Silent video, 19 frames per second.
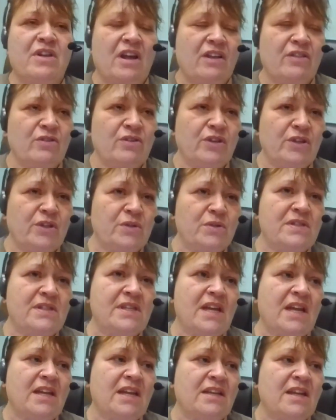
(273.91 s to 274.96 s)
other youths
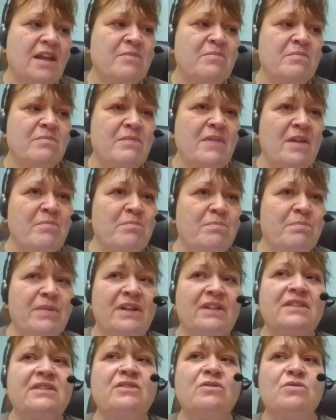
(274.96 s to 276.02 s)
and
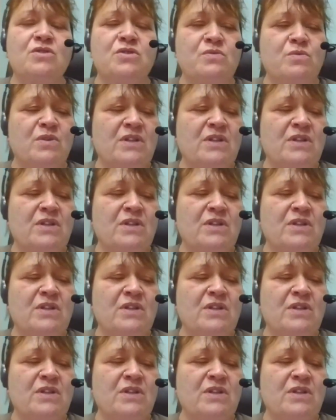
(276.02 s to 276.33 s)
build those